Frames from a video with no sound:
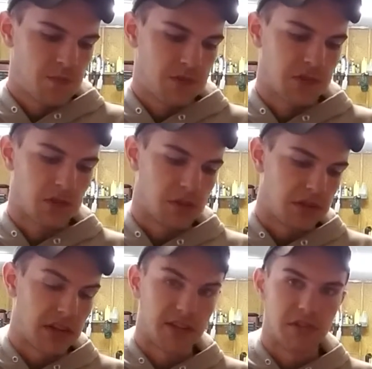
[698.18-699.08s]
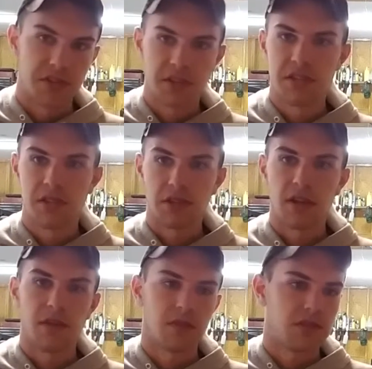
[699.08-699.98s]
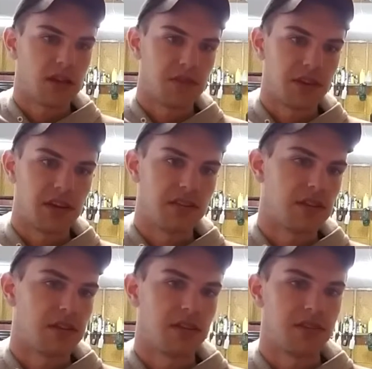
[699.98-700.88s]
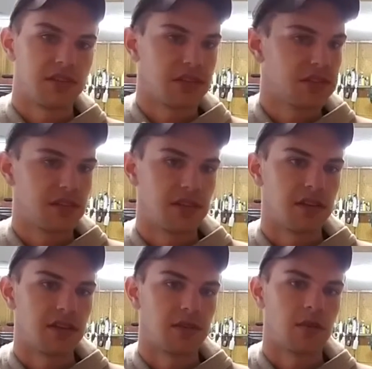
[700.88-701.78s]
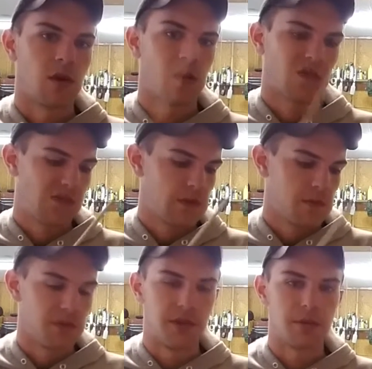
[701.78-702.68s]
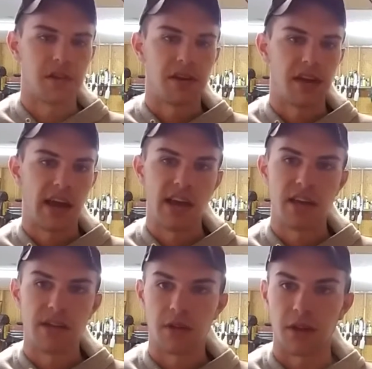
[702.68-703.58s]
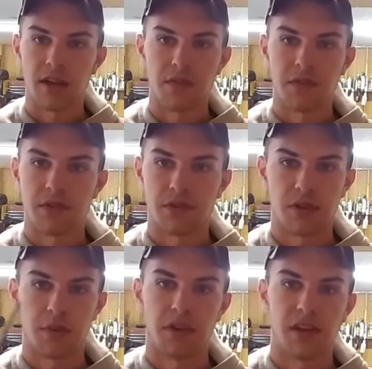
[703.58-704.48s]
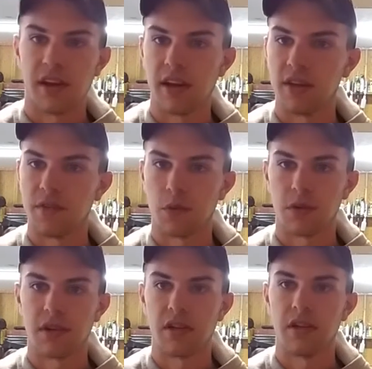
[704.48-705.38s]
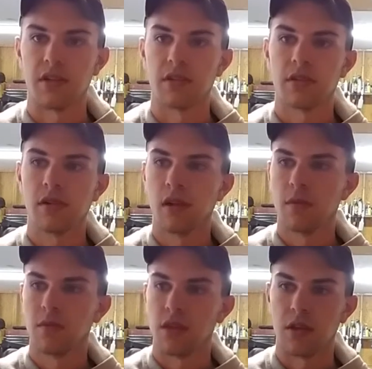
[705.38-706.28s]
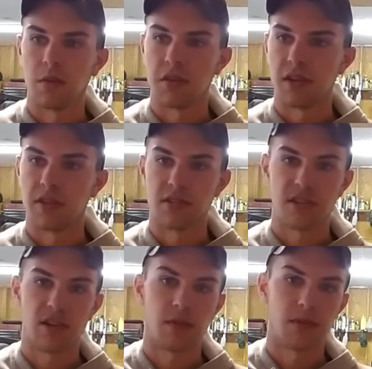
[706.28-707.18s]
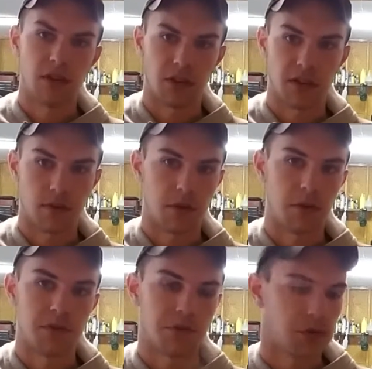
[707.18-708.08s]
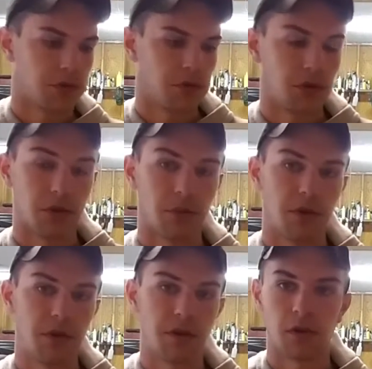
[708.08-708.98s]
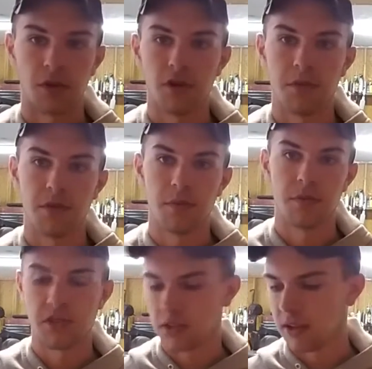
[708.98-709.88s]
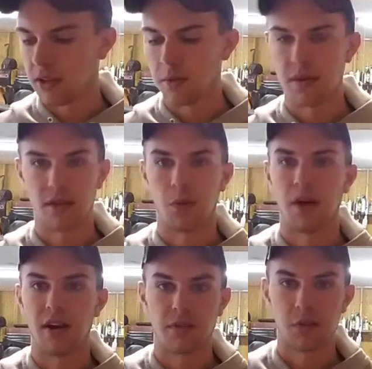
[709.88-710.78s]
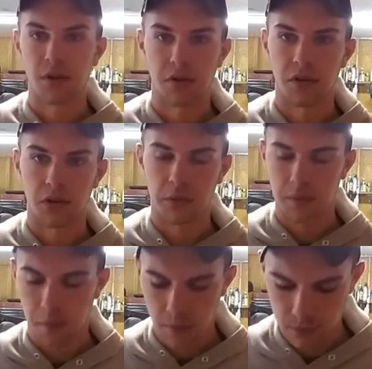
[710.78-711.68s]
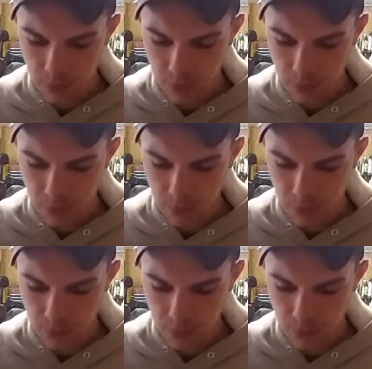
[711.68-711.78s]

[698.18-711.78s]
So you got your 60-11, 70-18, 60-10. You can get 80-11s or something like that, 80-14s. You can get stick electrodes for welding aluminum, just like you can get wire for welding aluminum.